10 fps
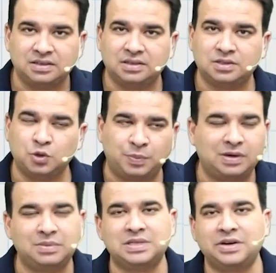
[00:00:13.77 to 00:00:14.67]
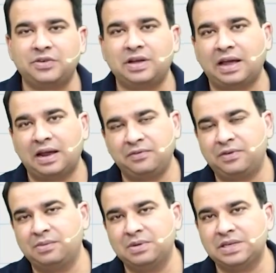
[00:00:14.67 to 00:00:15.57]
the superior mesenteric,
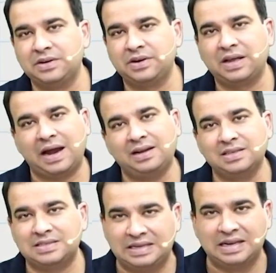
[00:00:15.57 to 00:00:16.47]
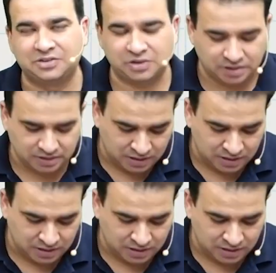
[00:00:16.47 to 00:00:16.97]
inferior mesenteric, and the celiac trunk.